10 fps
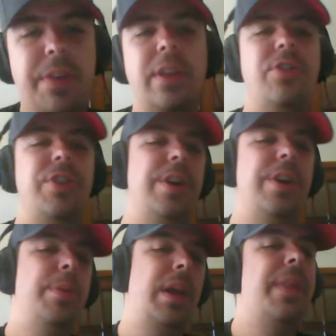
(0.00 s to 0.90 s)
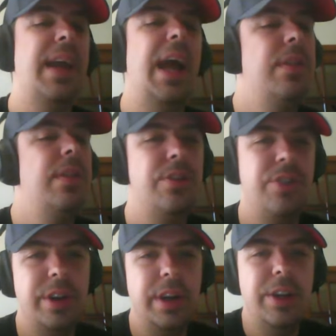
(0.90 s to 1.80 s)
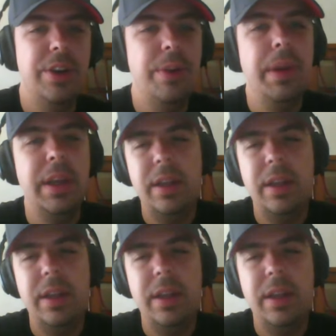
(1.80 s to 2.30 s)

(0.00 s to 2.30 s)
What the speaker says: for this year, but I think after this year he could be.